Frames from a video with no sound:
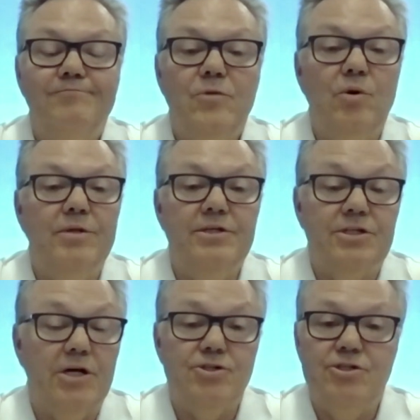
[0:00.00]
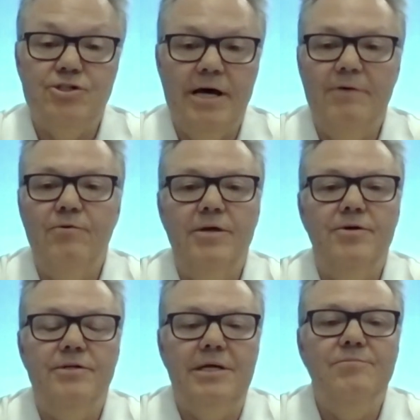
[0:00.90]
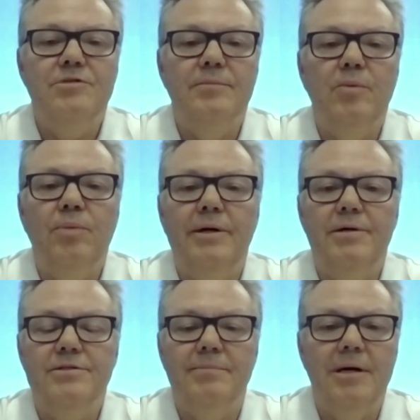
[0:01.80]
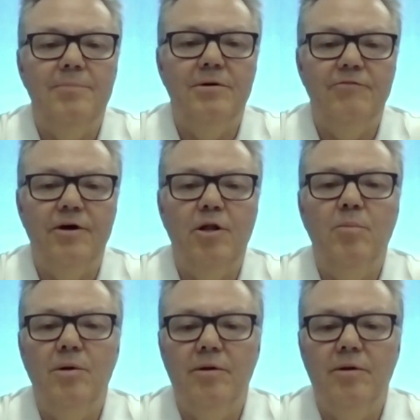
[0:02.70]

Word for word: you know the discussions you have with other teams about players that might be available,